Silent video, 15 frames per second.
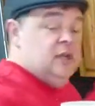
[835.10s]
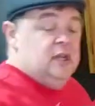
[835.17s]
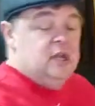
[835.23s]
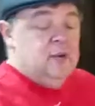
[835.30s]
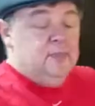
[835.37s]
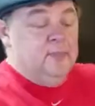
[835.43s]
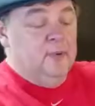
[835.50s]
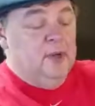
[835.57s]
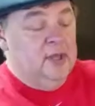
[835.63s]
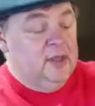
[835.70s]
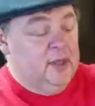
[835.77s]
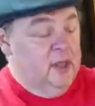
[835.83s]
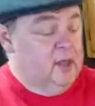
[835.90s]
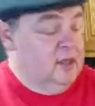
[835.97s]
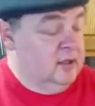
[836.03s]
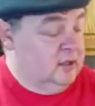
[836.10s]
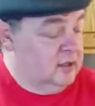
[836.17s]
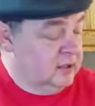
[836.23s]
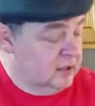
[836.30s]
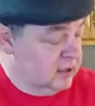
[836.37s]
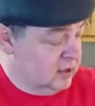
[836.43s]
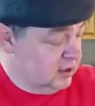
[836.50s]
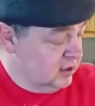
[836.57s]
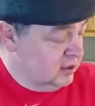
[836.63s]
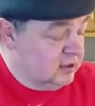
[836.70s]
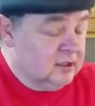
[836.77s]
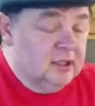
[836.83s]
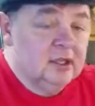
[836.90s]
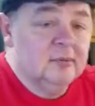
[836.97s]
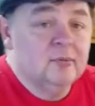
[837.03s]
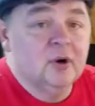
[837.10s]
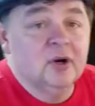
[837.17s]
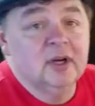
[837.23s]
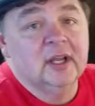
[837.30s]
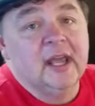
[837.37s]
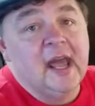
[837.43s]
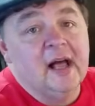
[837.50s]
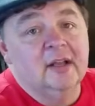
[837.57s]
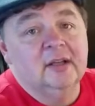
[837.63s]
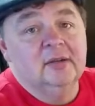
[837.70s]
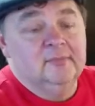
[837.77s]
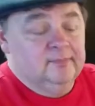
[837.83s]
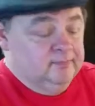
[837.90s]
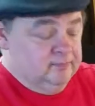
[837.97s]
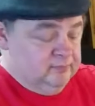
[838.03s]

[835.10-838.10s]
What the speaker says: end up with a little more than a gallon,